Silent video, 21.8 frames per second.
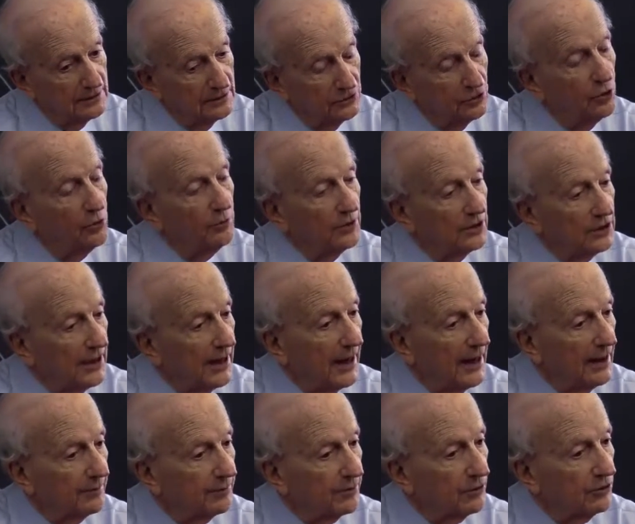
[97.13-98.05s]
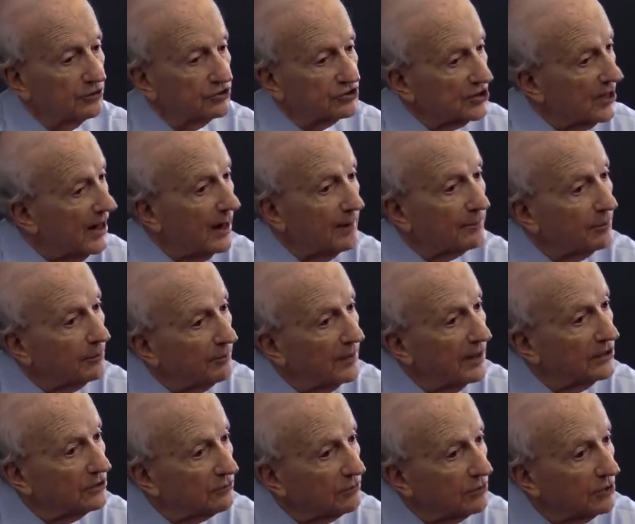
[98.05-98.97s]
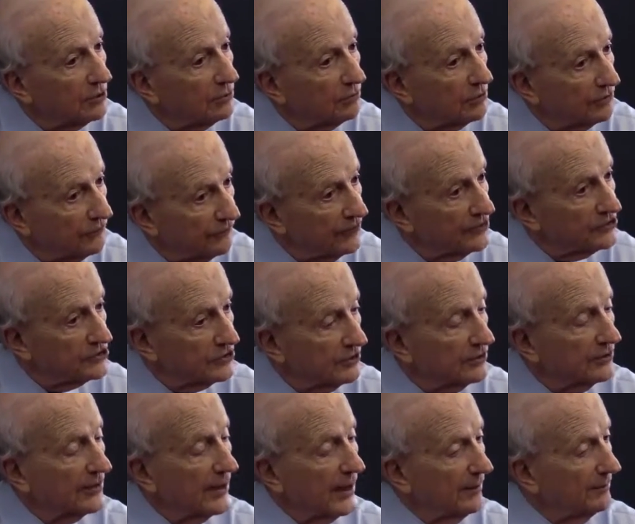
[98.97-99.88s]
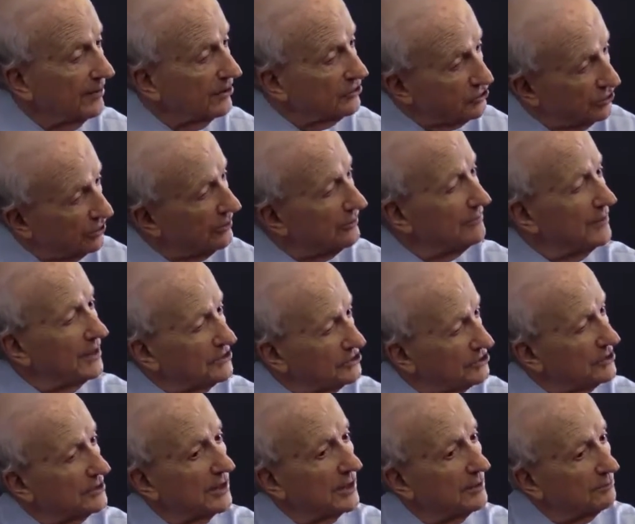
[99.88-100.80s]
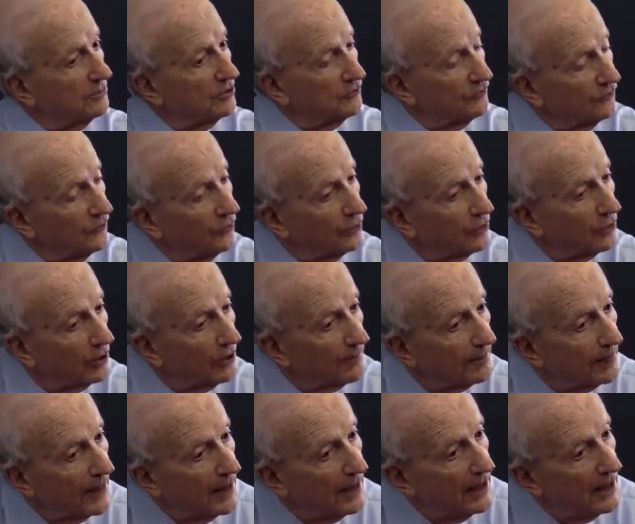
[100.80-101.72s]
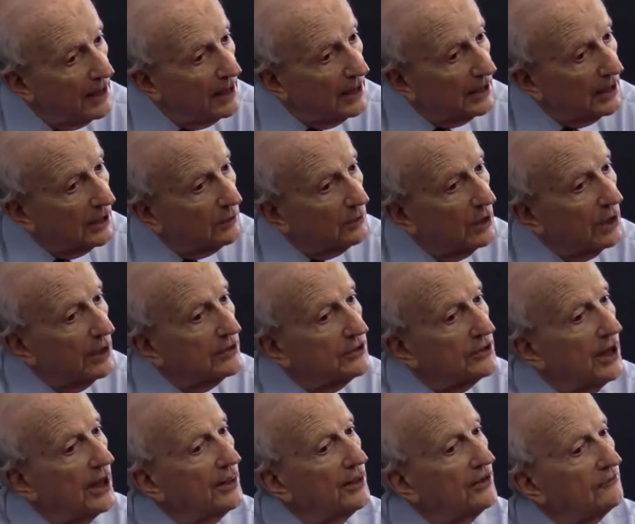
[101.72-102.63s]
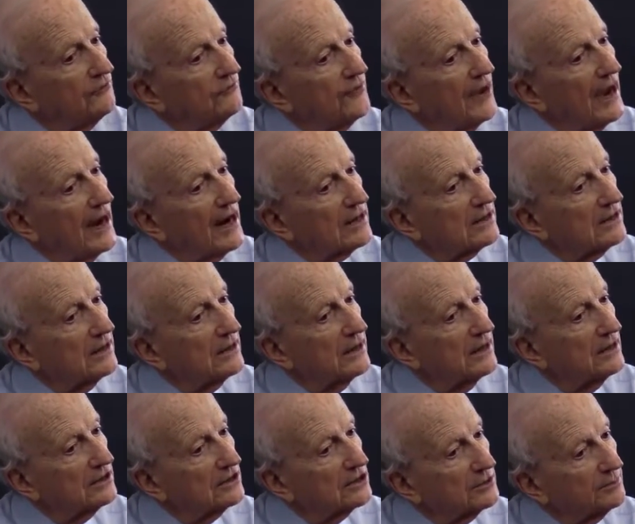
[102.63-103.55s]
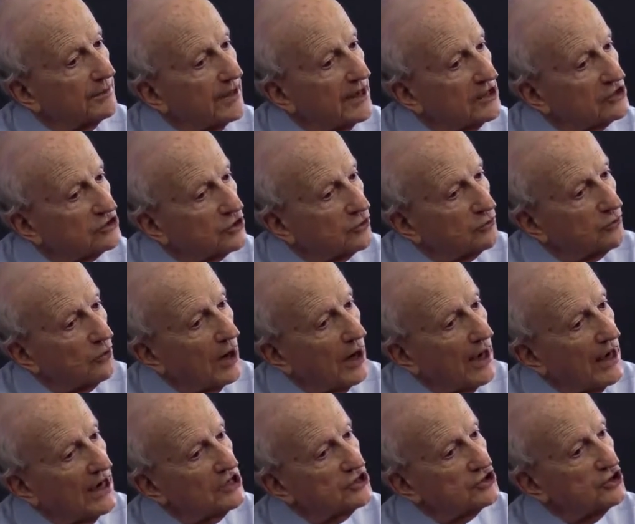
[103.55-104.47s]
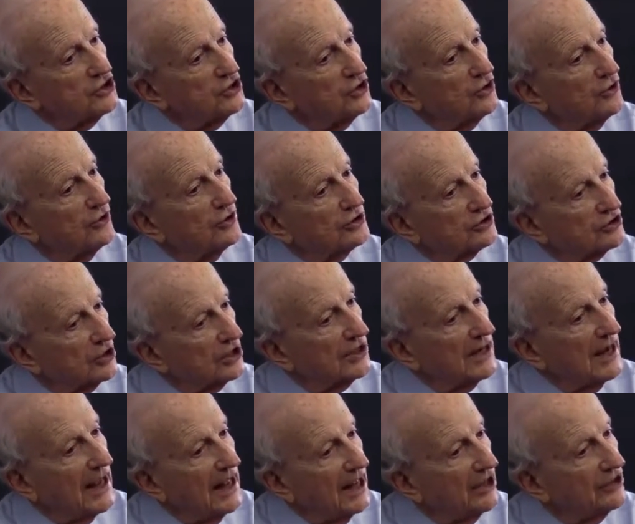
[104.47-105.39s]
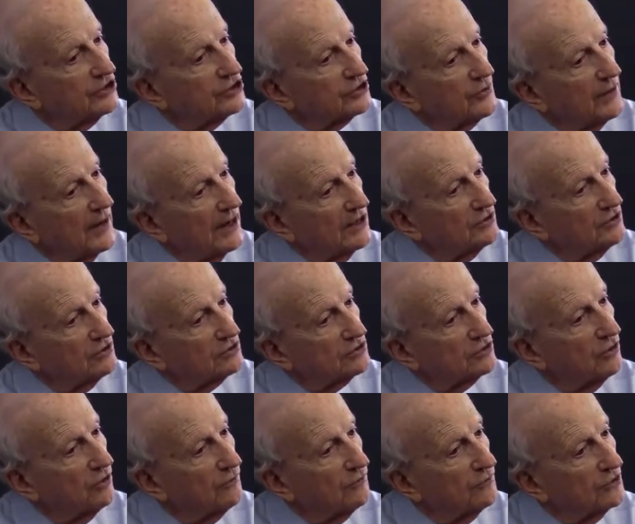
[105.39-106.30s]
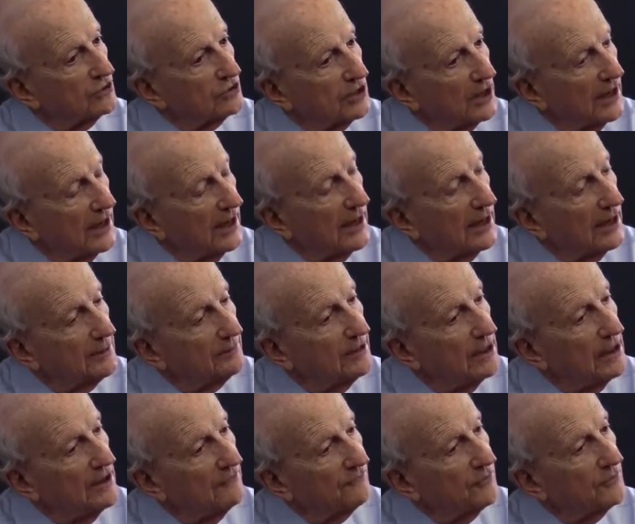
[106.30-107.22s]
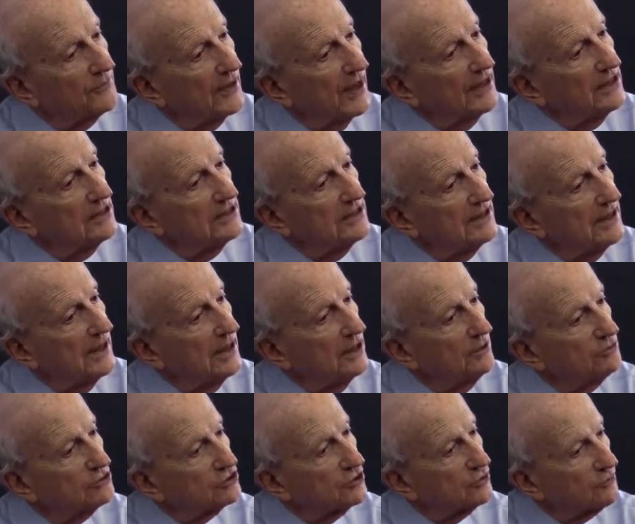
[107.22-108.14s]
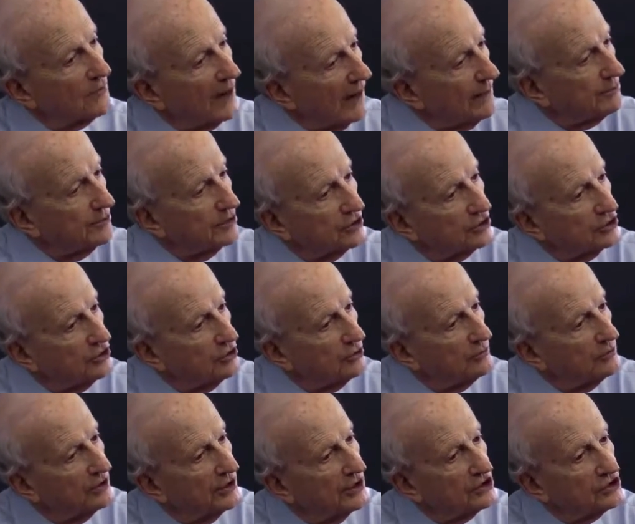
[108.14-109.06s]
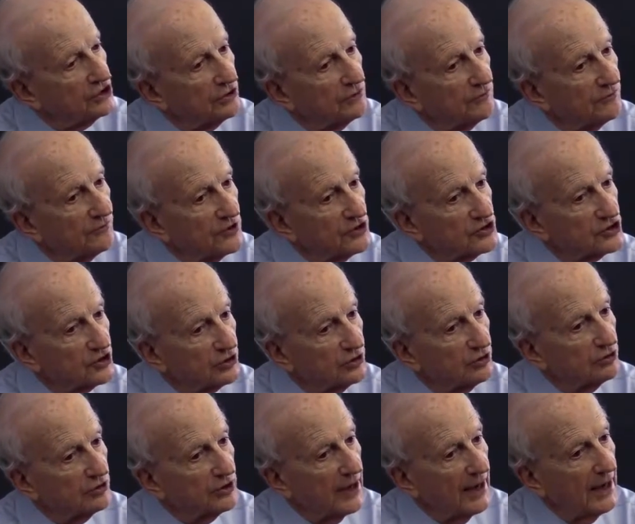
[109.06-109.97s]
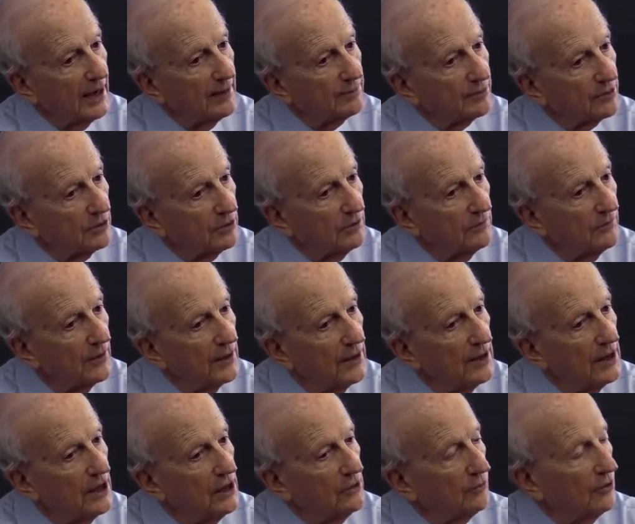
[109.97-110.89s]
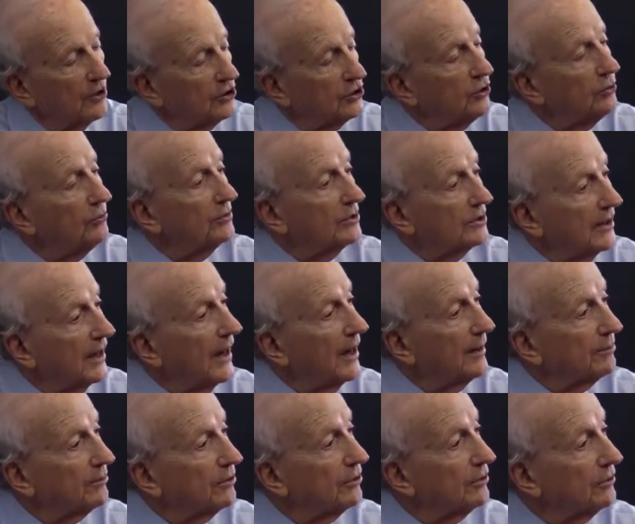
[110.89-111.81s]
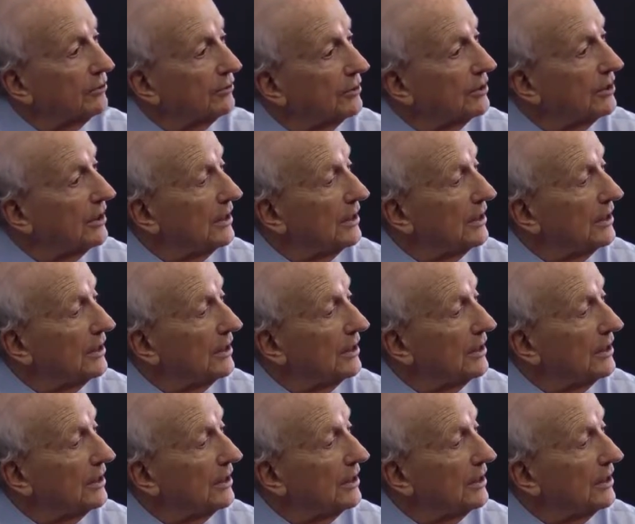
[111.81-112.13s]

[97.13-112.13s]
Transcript: human capital is complementary with physical capital. I should have mentioned that before. Another factor that explains the rise in the earnings of college graduates over time from 1980 was the rapid accumulation of physical capital, where human capital,